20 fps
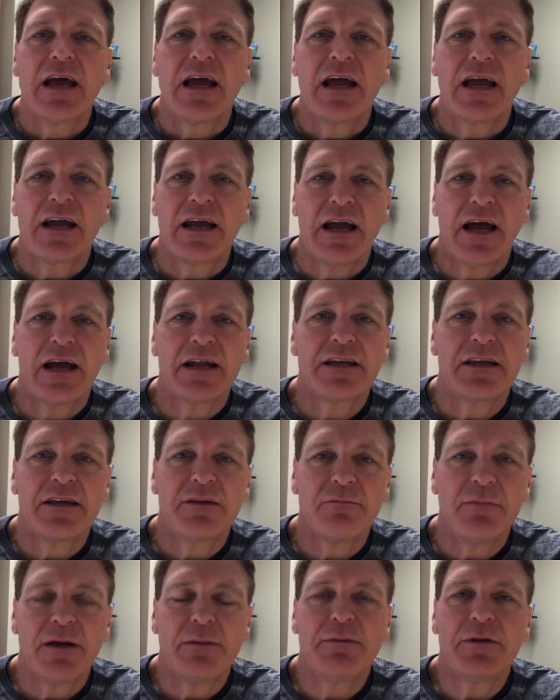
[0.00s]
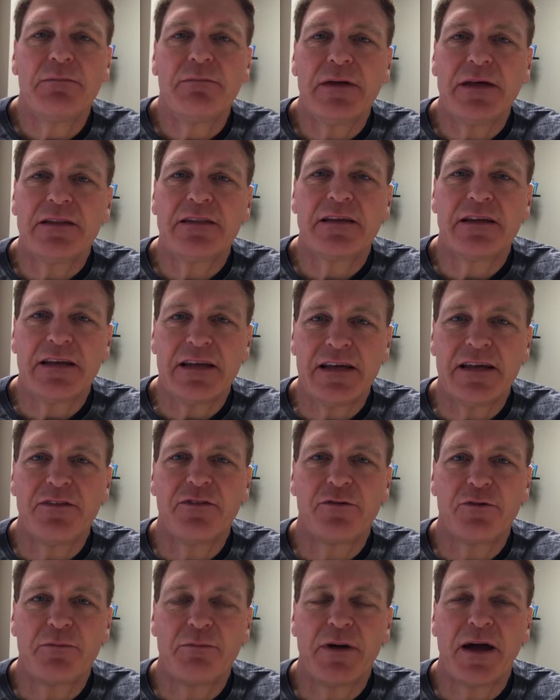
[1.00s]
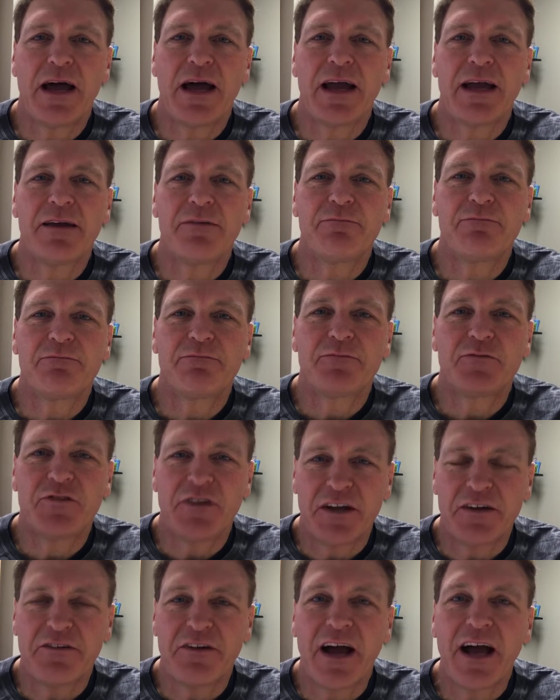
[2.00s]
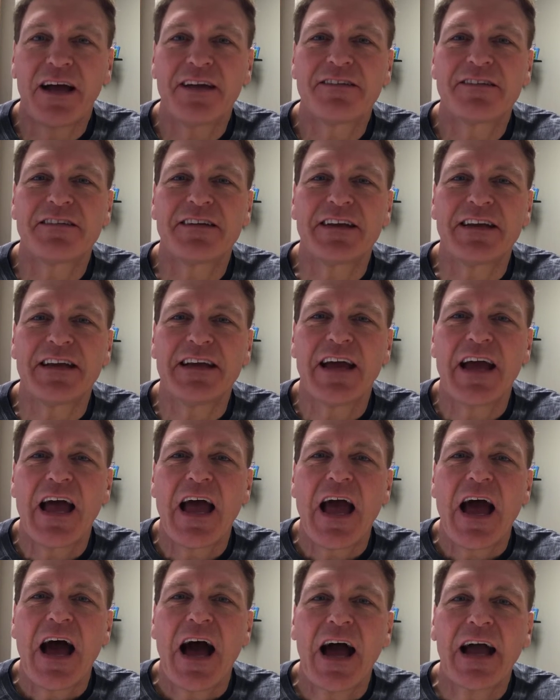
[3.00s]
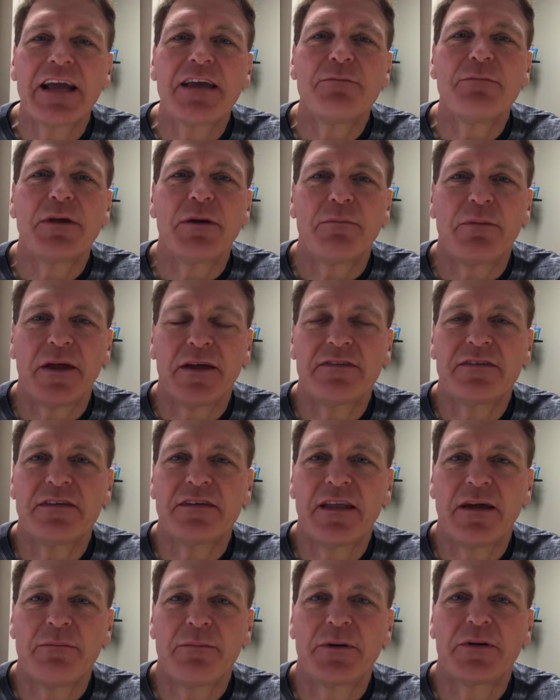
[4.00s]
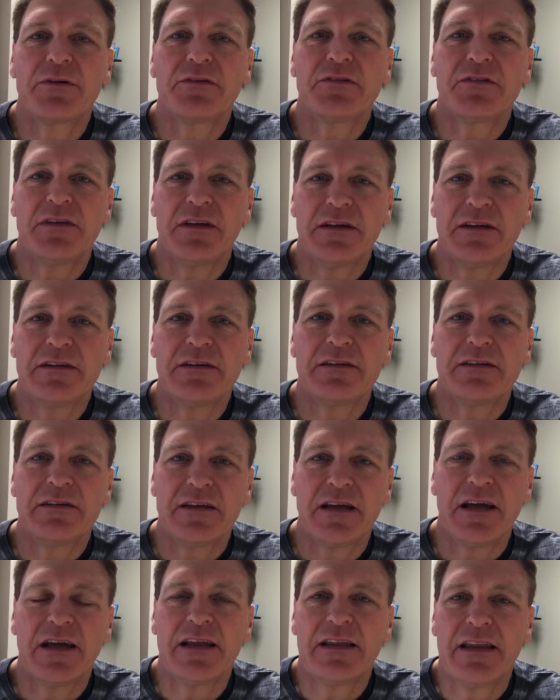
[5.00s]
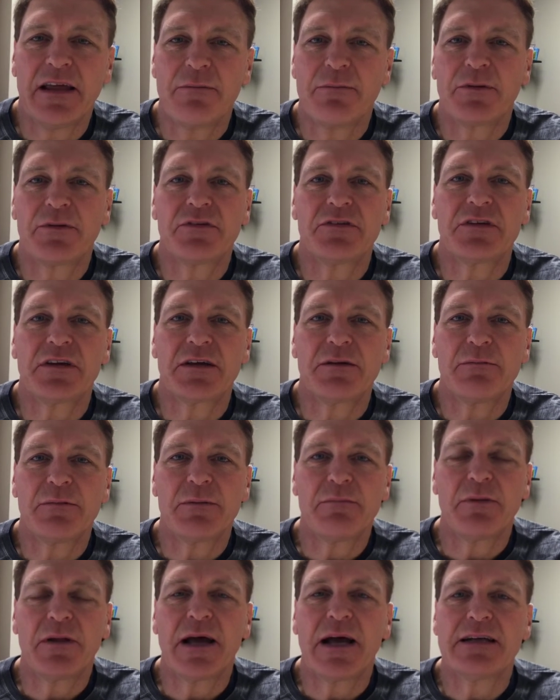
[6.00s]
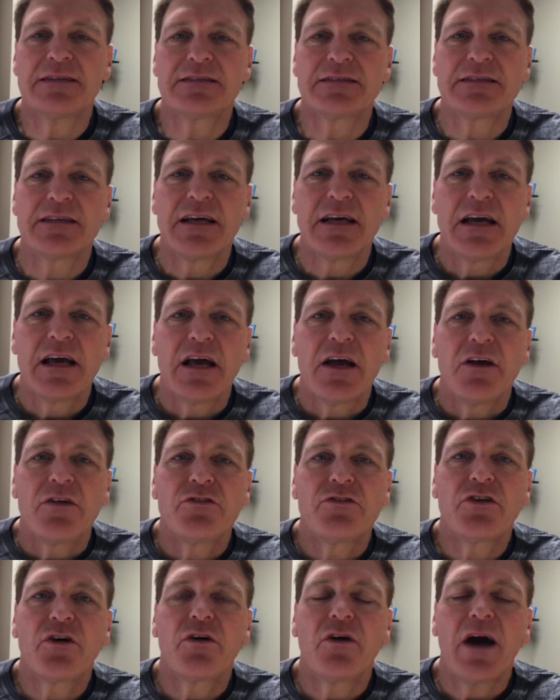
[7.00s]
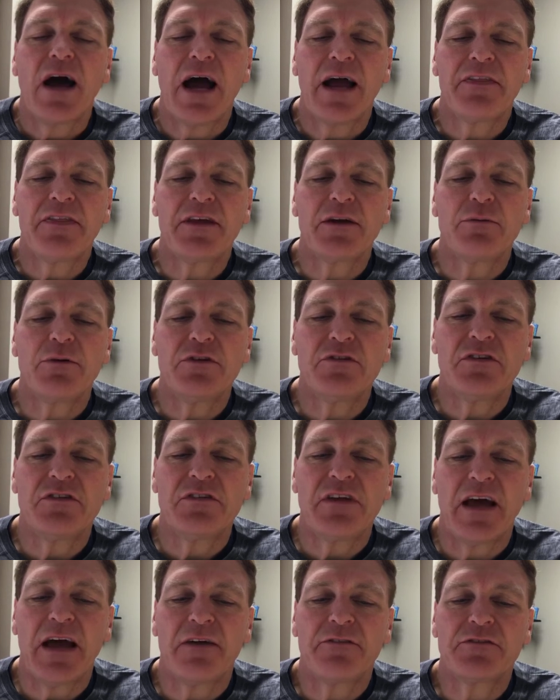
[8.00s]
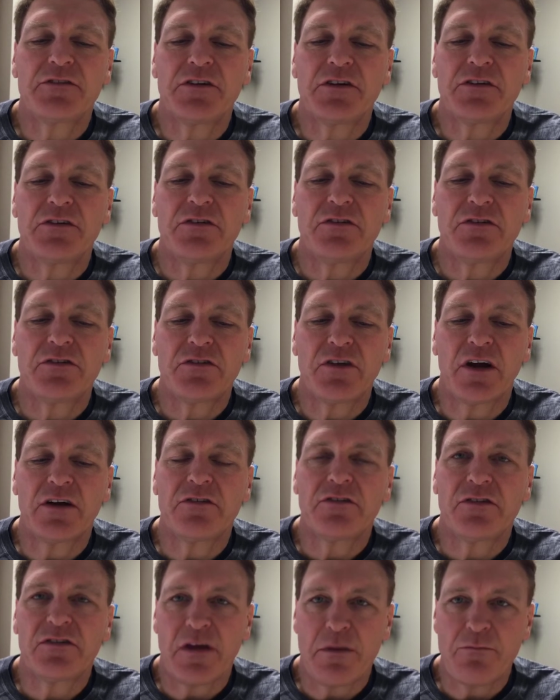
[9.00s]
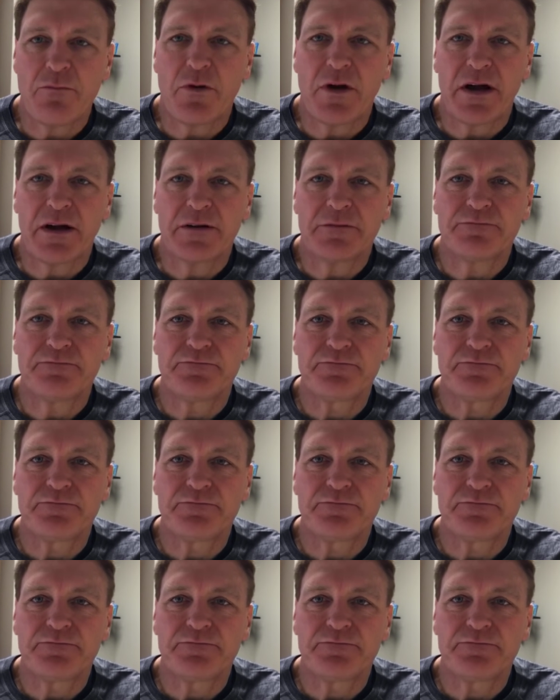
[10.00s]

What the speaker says: and God can maybe meet the need through my generosity. I can be a blessing to that person, and that person can be blessed. So I think we just have to start somewhere.